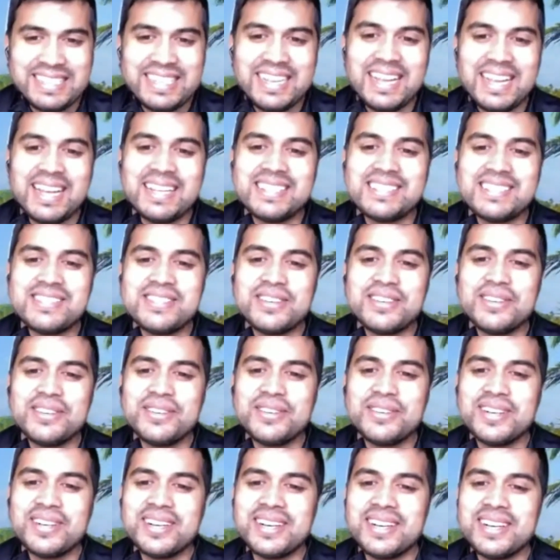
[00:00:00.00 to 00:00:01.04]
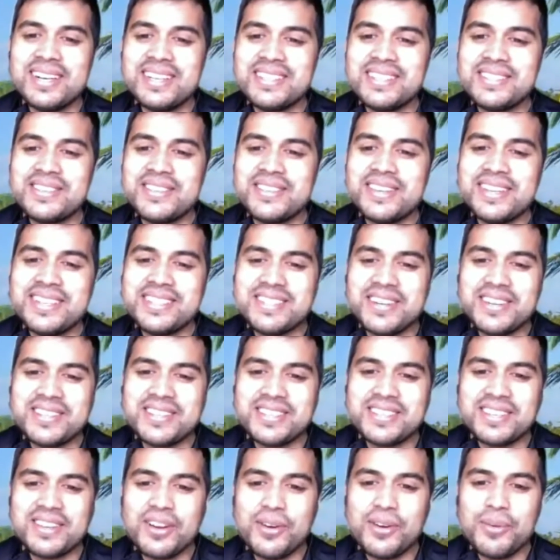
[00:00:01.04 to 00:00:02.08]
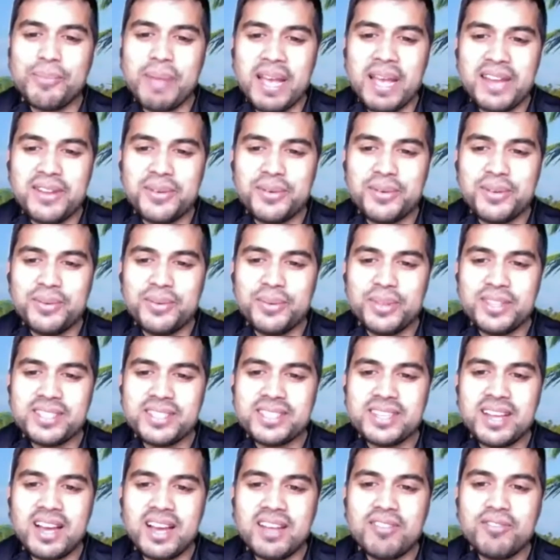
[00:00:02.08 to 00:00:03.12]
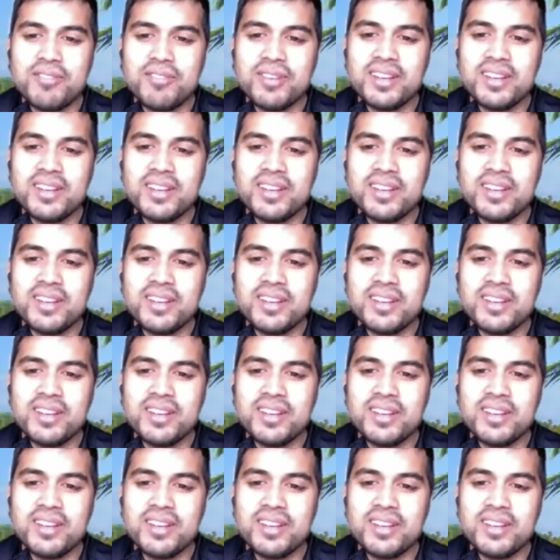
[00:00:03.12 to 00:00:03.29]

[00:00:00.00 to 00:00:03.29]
and so then he starts to go manual with his knife.